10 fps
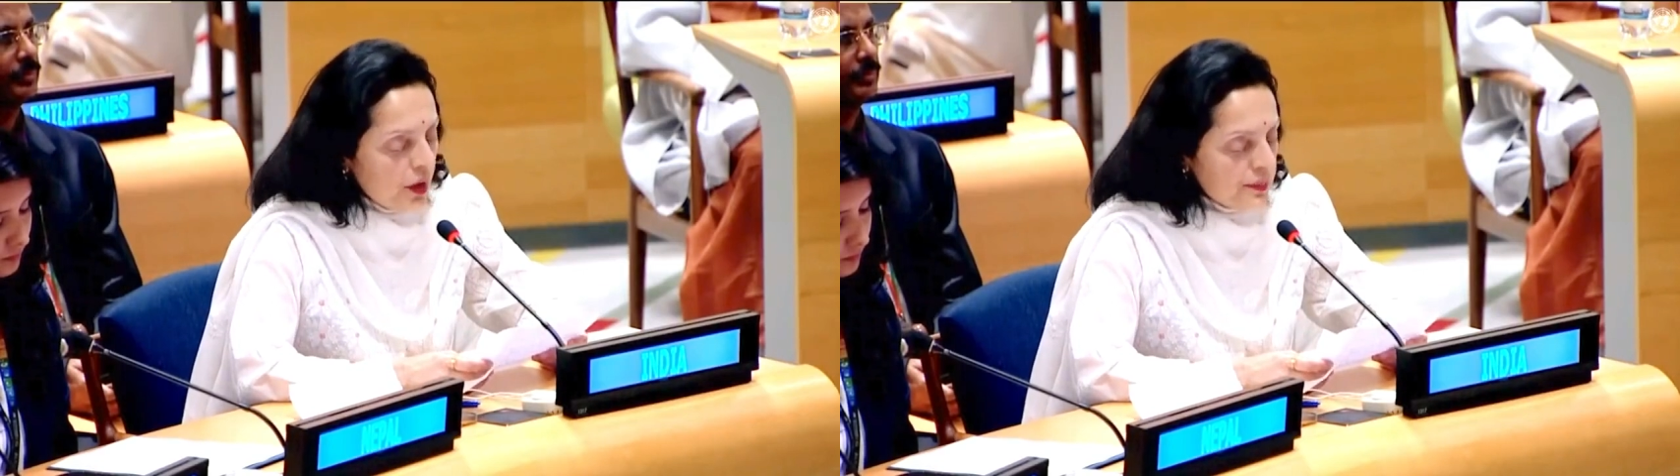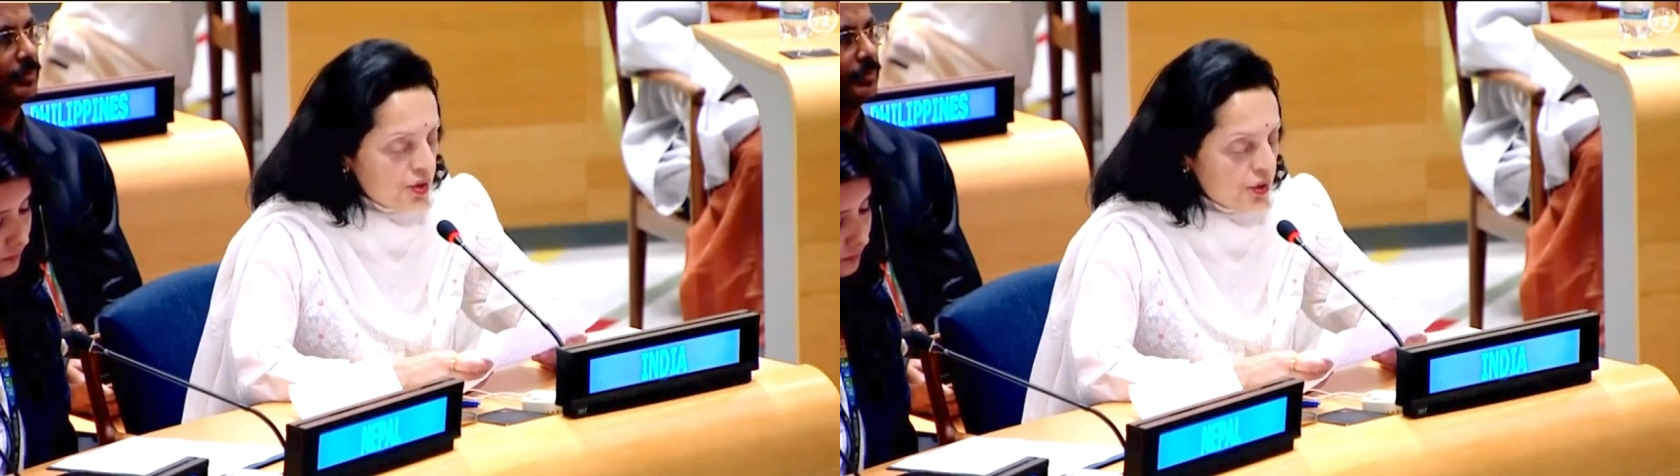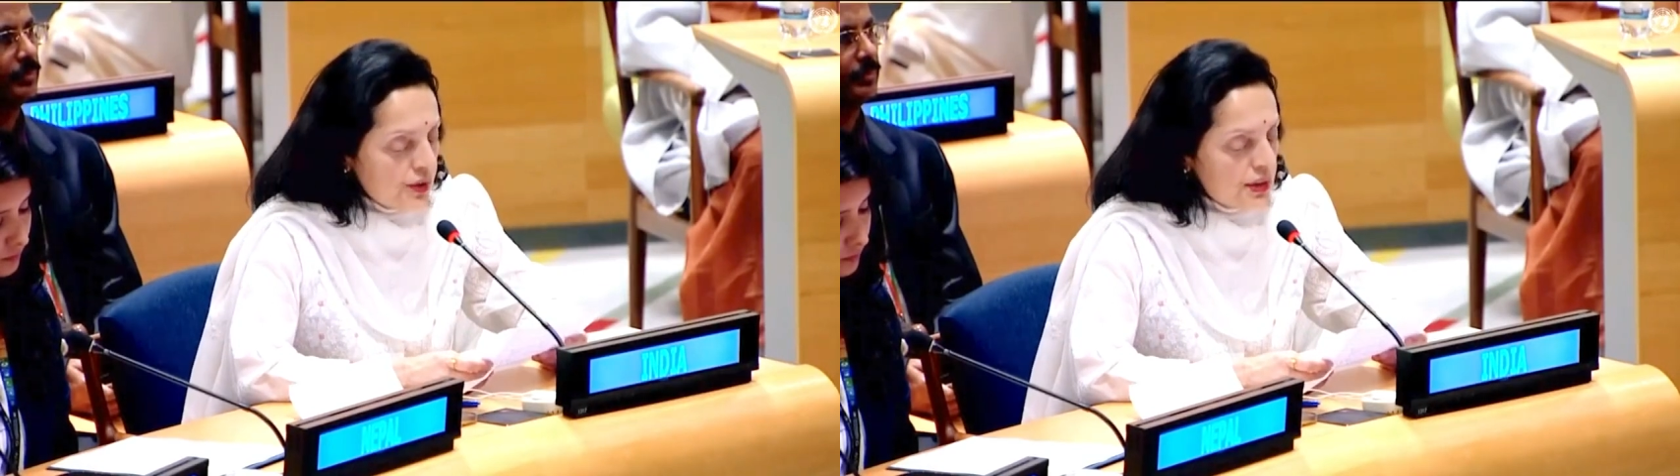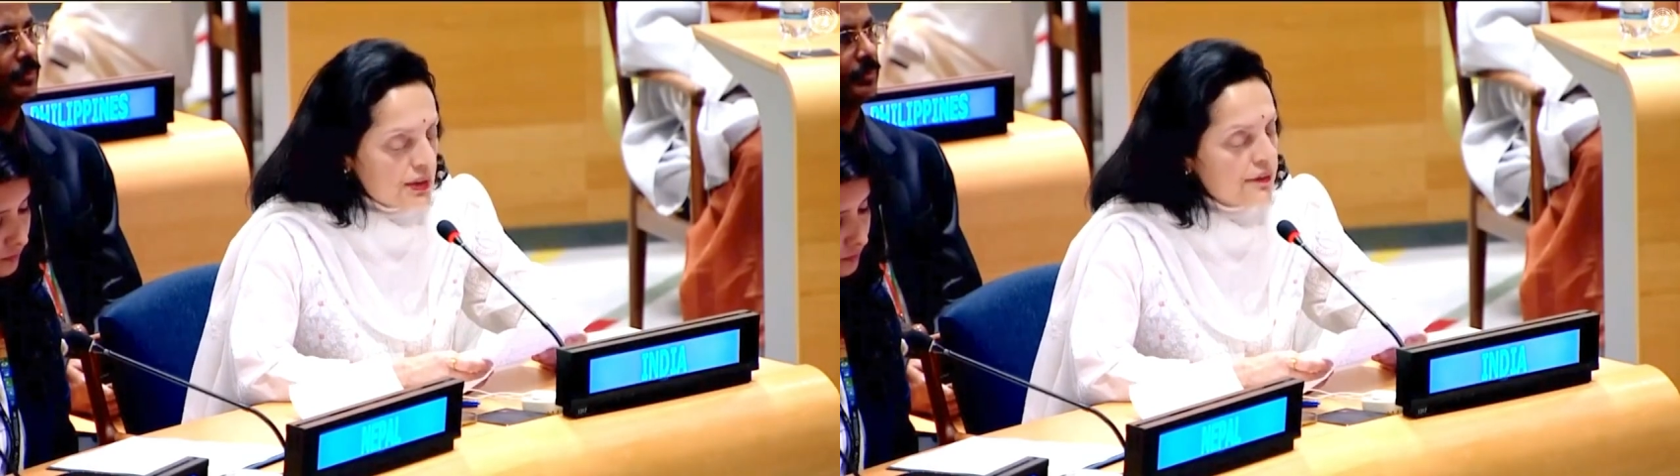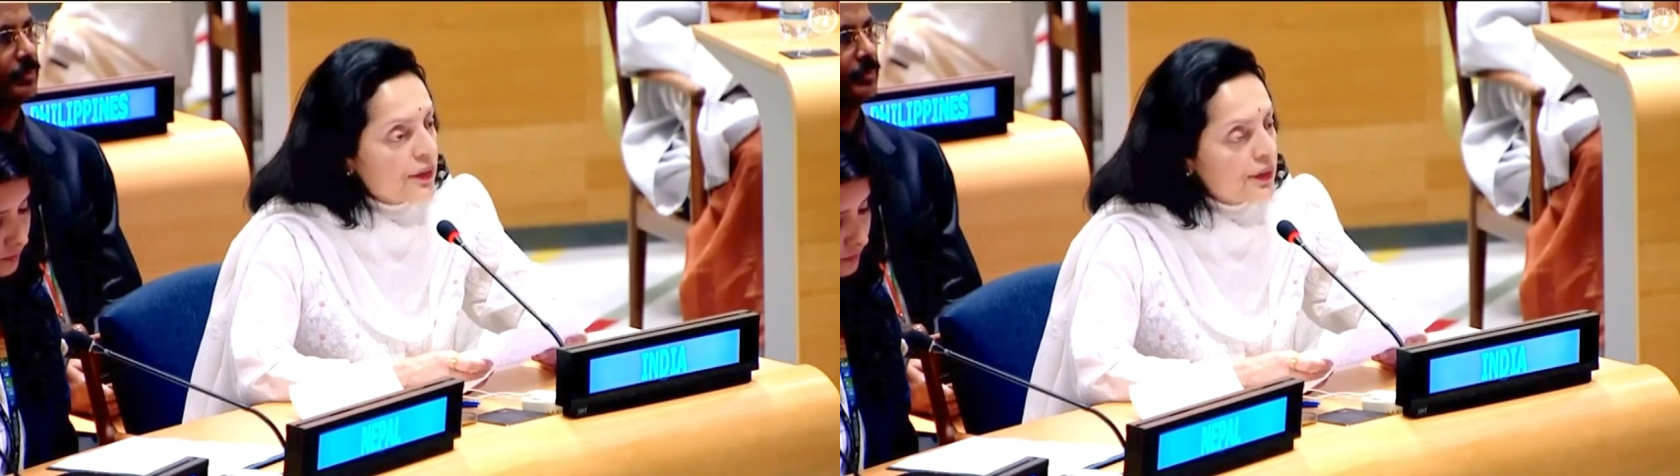
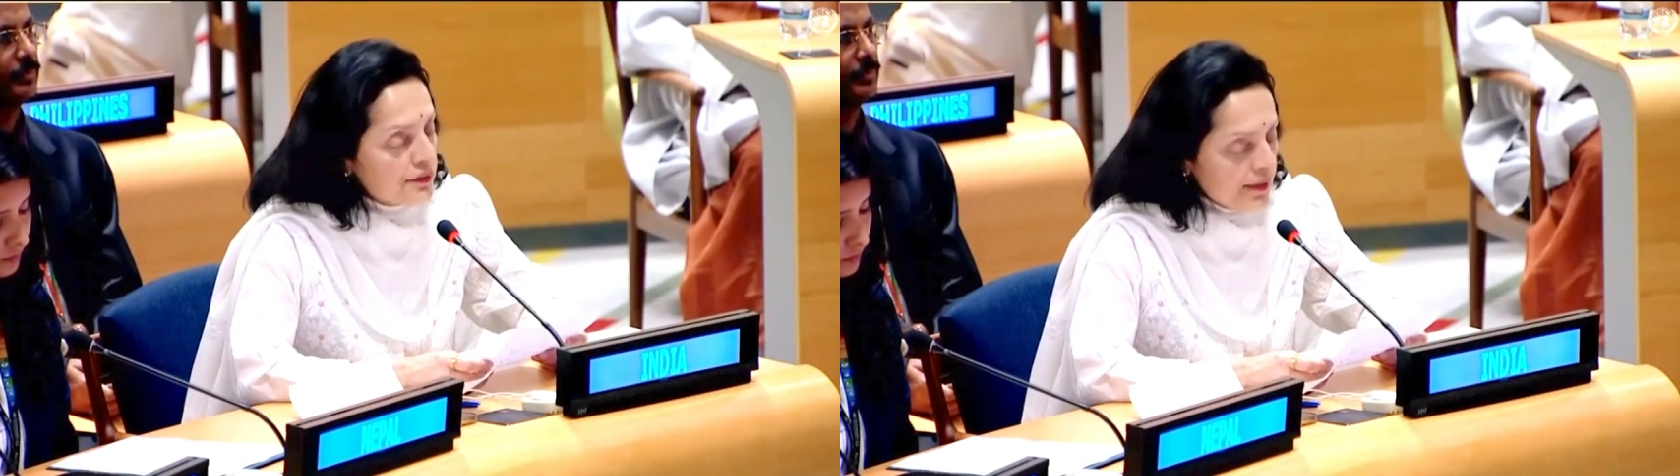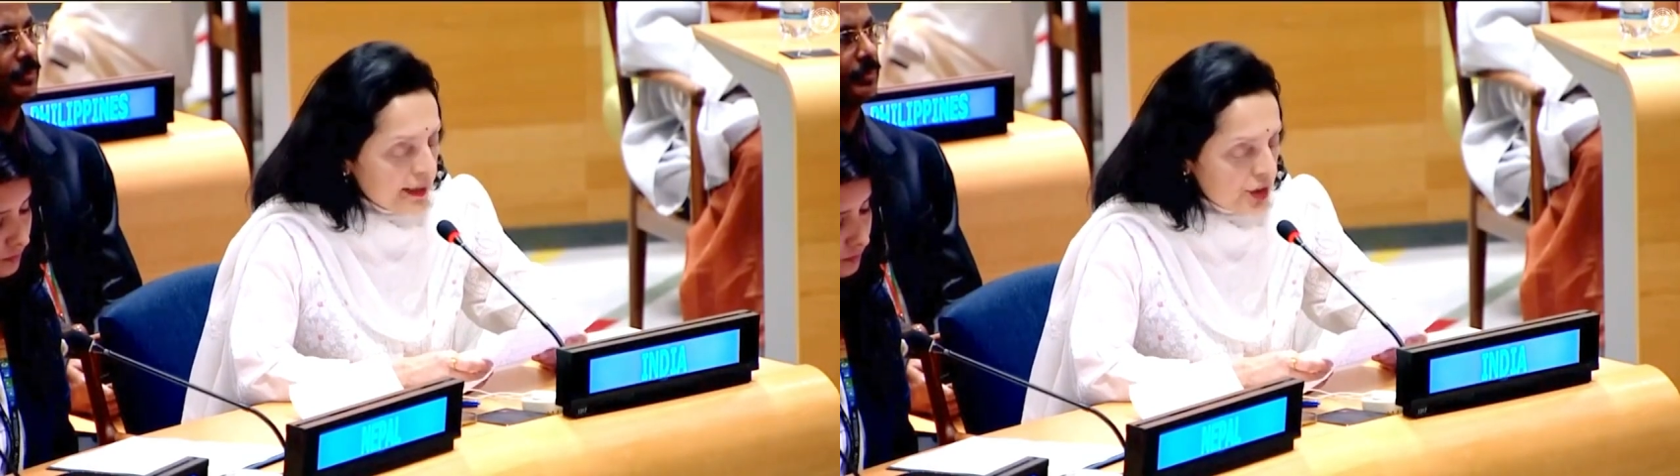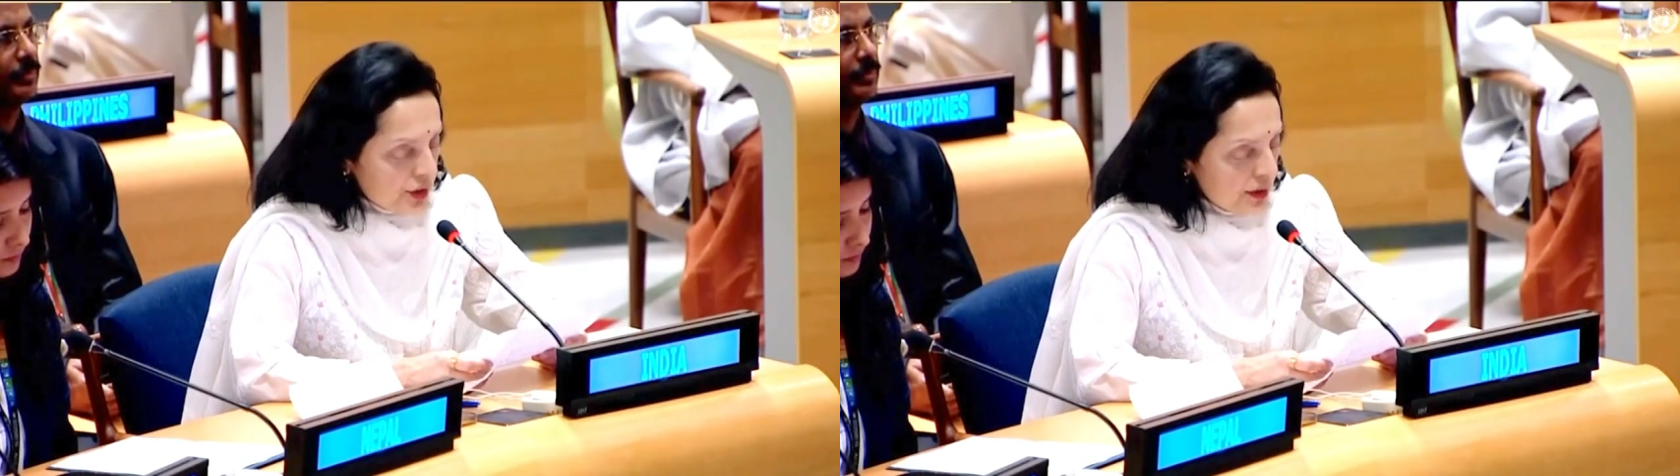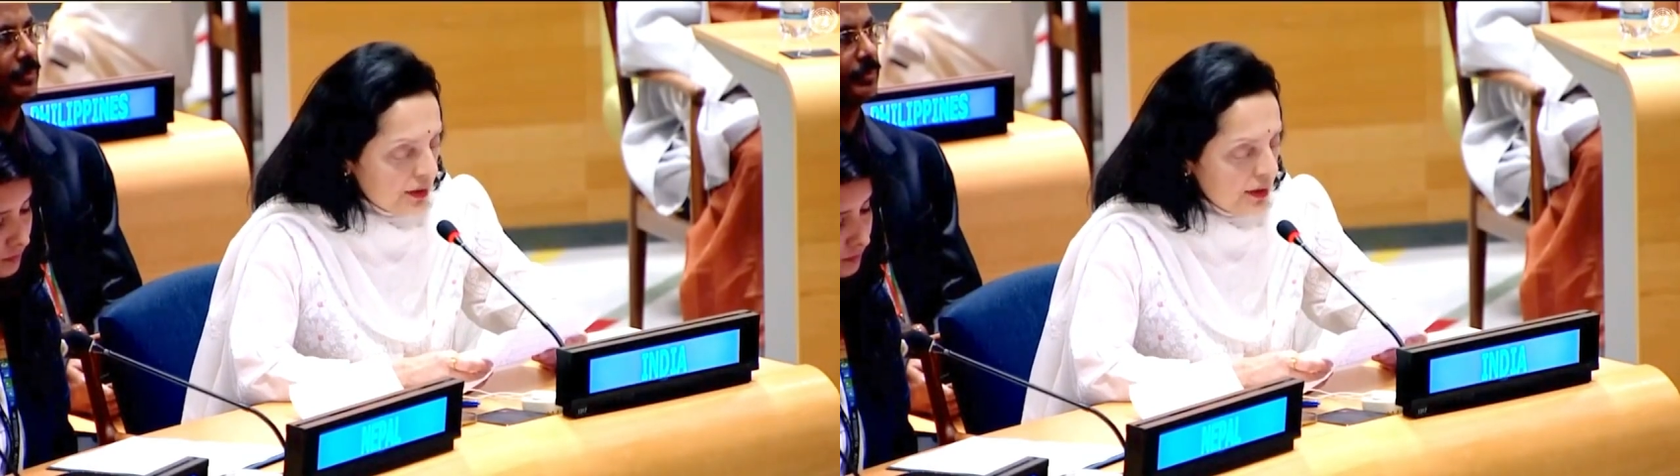opportunity for reflection,